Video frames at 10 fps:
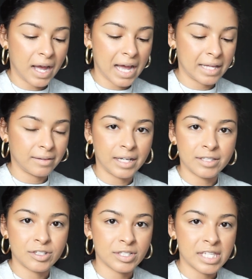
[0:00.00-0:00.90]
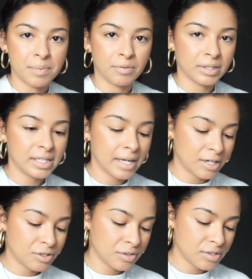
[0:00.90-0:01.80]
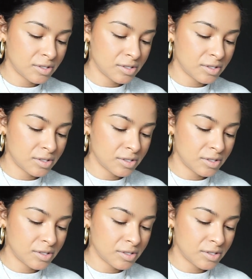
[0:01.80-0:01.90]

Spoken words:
I like to just keep it really natural,